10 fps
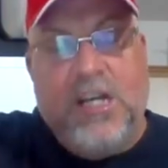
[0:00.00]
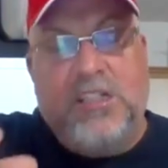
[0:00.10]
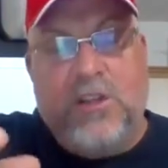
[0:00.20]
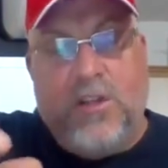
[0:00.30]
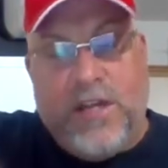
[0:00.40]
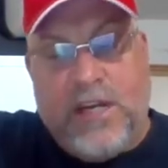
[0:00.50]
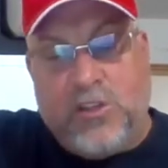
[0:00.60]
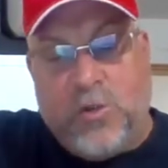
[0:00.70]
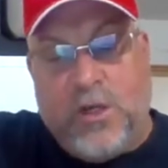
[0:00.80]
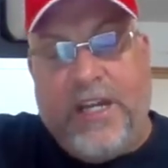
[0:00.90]
So
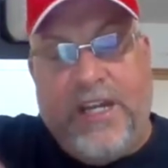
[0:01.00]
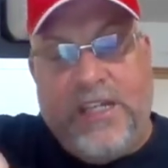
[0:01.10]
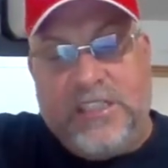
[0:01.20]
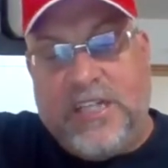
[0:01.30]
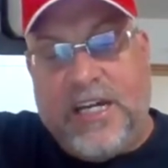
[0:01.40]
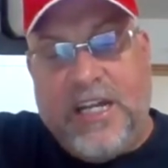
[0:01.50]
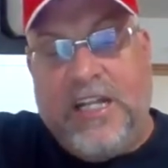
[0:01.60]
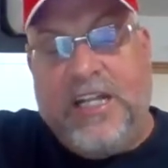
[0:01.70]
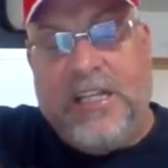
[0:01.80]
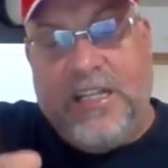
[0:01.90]
that's why he
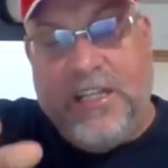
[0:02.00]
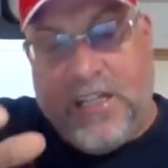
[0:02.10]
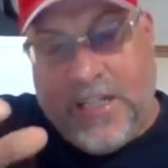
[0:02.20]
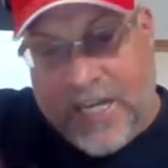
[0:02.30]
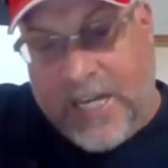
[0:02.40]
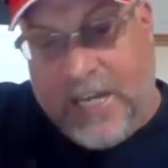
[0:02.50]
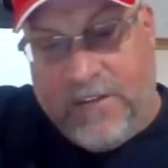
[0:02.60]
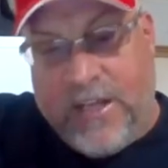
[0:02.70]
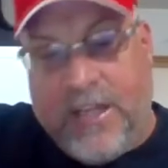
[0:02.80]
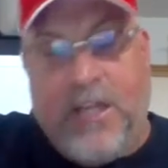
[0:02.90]
decided to cave
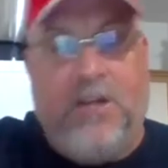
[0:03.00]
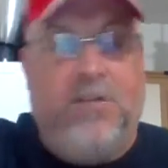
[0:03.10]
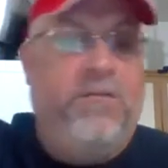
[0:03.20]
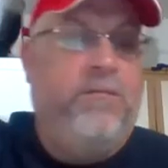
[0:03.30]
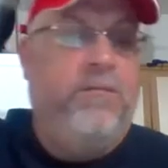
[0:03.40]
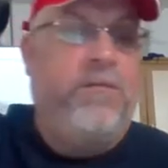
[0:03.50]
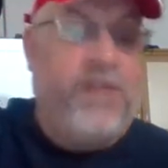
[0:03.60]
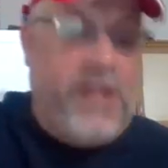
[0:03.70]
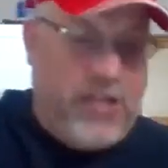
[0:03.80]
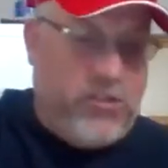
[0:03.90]
in here.
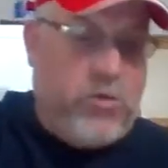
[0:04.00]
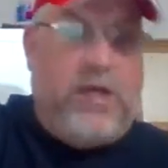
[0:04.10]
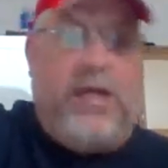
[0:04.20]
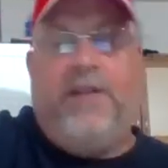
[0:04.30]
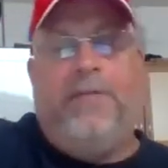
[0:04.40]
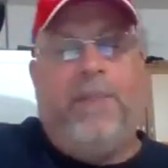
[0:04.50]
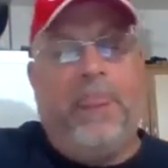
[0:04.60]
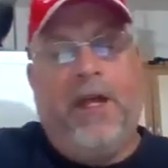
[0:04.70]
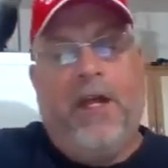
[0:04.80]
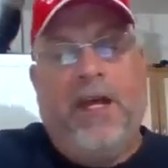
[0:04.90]
That's why.
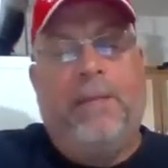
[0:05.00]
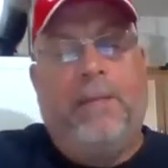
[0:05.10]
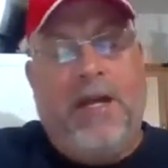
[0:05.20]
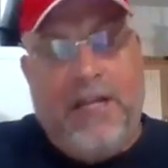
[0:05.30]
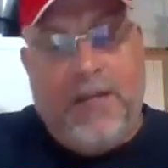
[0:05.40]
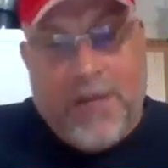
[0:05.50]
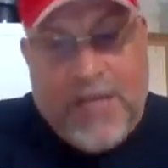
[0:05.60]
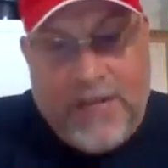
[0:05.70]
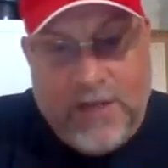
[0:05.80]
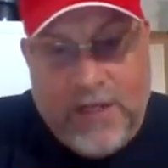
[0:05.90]
By him
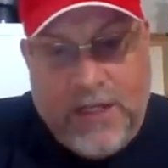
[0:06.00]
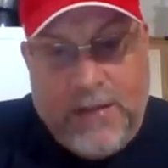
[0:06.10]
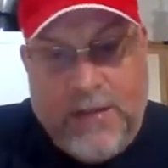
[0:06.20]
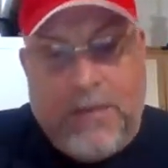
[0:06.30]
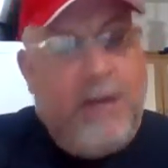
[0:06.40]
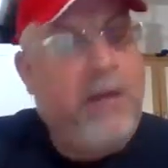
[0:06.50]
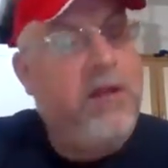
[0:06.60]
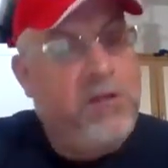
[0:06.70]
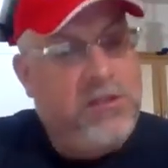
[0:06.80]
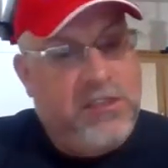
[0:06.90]
caving in, he probably
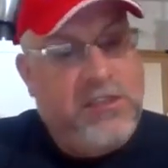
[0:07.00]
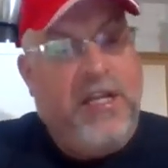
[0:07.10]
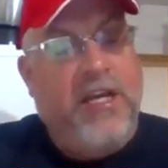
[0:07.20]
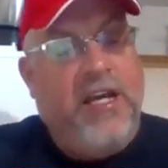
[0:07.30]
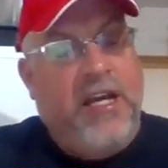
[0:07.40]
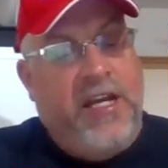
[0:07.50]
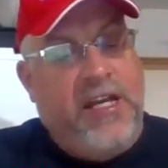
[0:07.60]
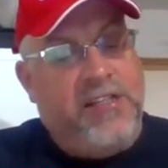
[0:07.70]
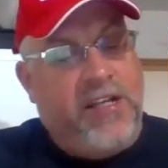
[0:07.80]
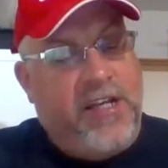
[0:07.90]
knows this. He
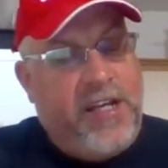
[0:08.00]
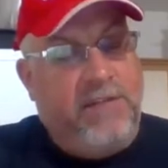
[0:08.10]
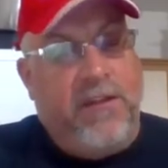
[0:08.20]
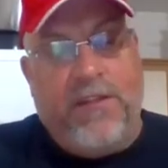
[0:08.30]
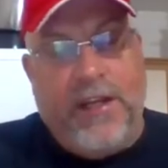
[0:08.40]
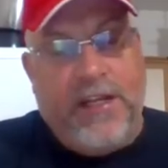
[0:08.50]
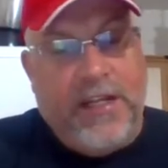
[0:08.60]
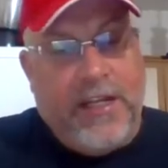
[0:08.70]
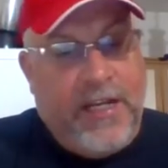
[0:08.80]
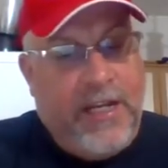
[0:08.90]
has everything to
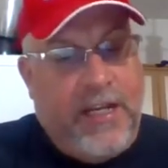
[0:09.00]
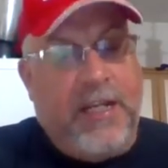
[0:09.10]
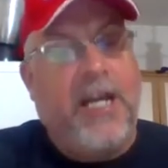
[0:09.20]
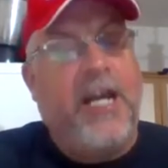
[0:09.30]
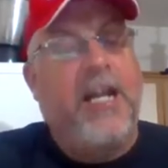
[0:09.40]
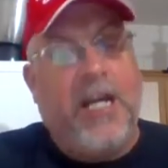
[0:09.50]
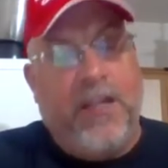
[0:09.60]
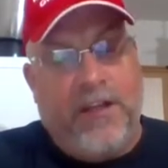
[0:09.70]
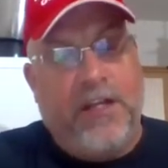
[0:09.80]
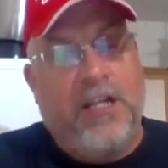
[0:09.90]
gain and
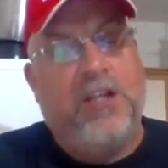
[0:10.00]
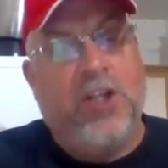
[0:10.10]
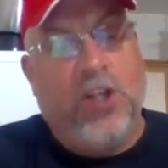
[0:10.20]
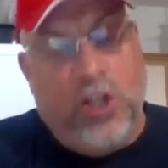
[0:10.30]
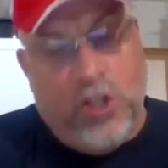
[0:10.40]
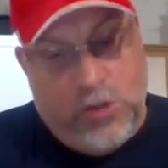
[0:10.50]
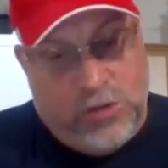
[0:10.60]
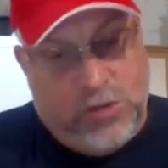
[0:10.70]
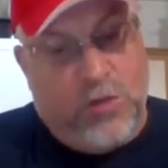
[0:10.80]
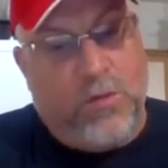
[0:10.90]
nothing to lose.